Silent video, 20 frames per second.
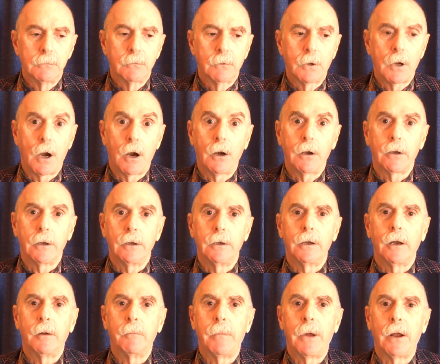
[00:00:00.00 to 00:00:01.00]
guarded
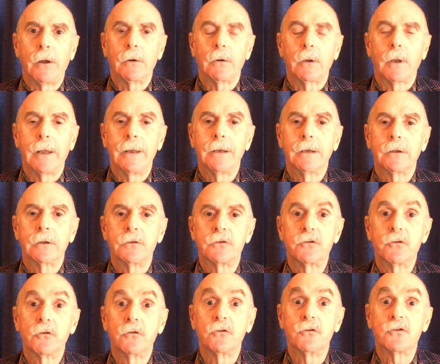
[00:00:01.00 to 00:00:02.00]
about letting the
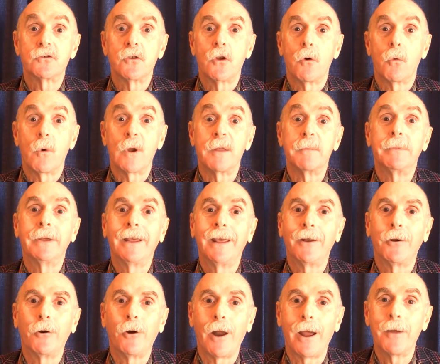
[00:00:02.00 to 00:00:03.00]
students know what a
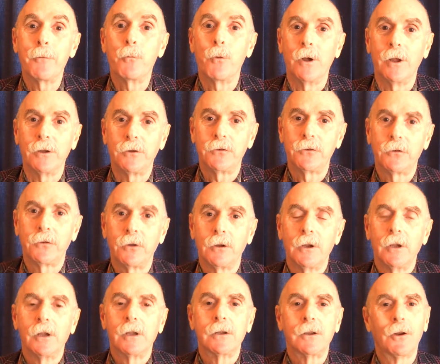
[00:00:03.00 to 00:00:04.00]
beginner I
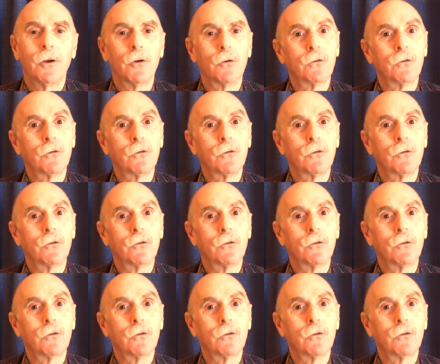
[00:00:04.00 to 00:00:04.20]
was.